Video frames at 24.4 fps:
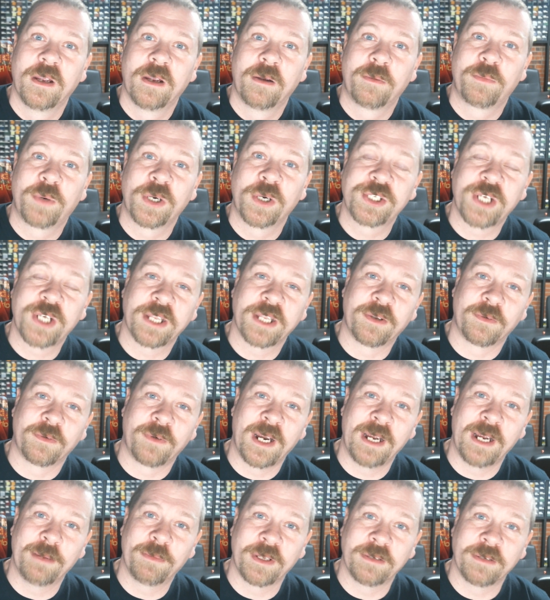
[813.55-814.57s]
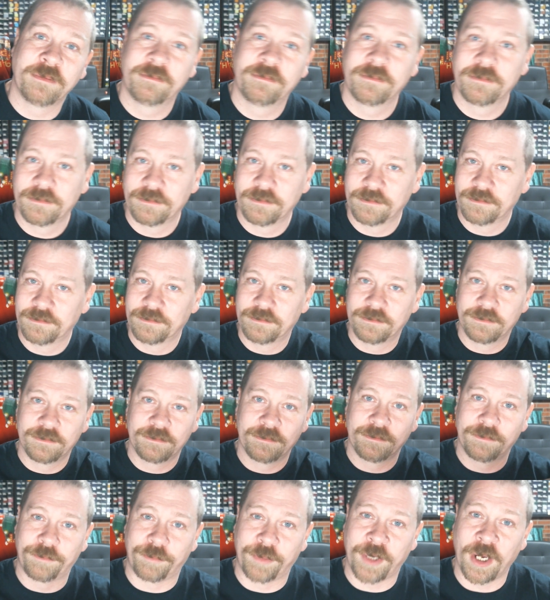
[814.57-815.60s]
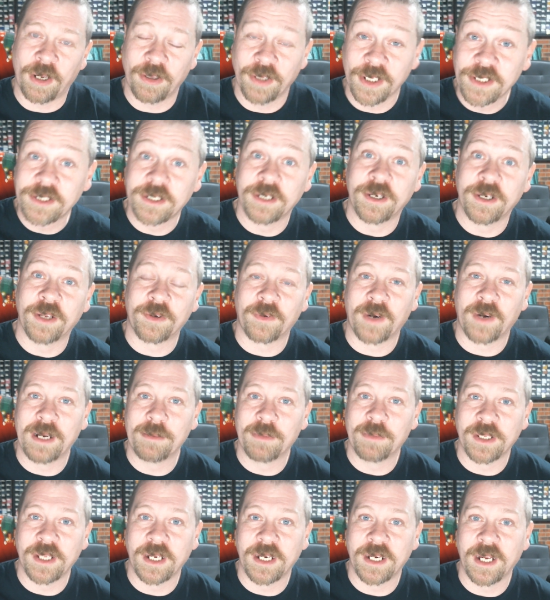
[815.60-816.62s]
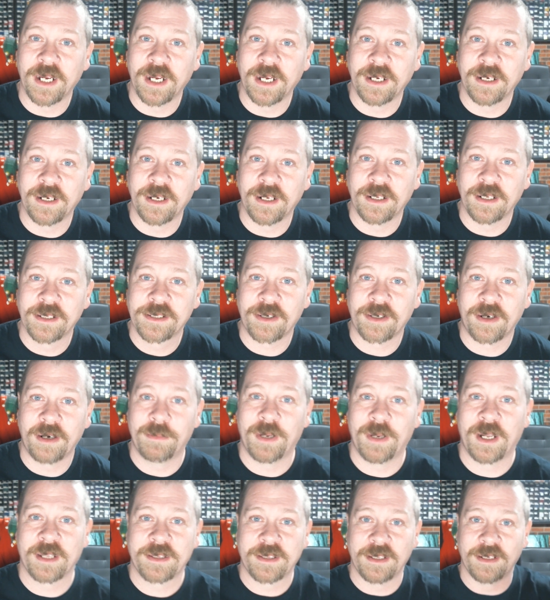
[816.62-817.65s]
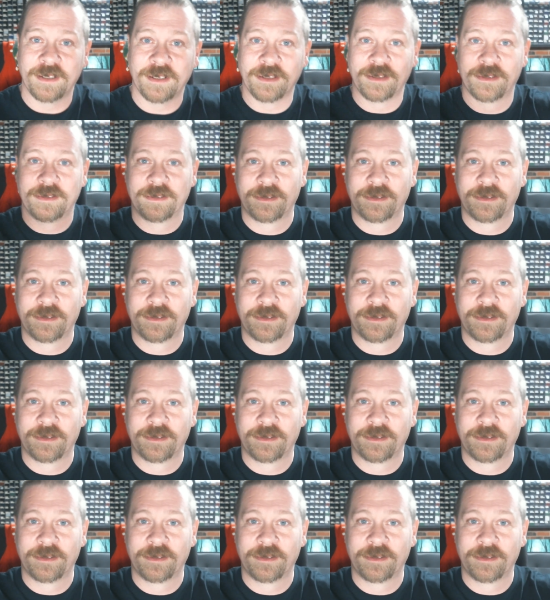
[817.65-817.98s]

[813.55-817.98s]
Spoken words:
Appreciate the rambling. Y'all listened to the rambling today, and sorry about the